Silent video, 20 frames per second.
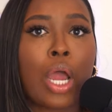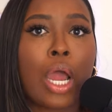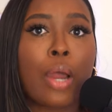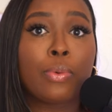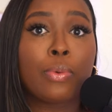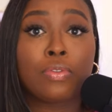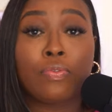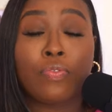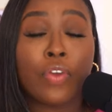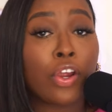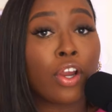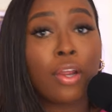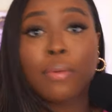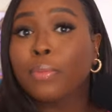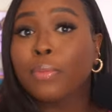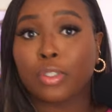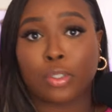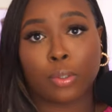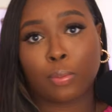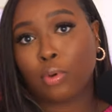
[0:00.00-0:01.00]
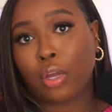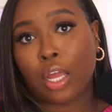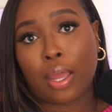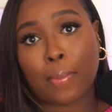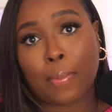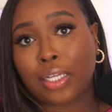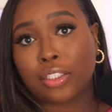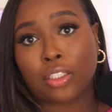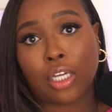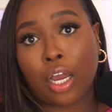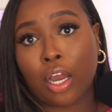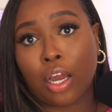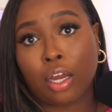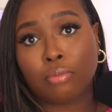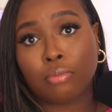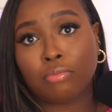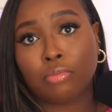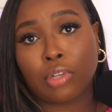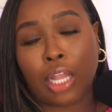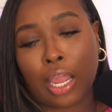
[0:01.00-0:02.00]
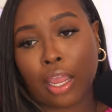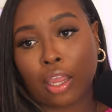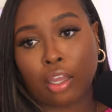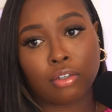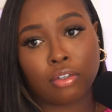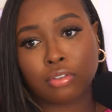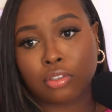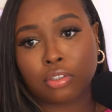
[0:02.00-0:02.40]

I was very miserable at my job. Like,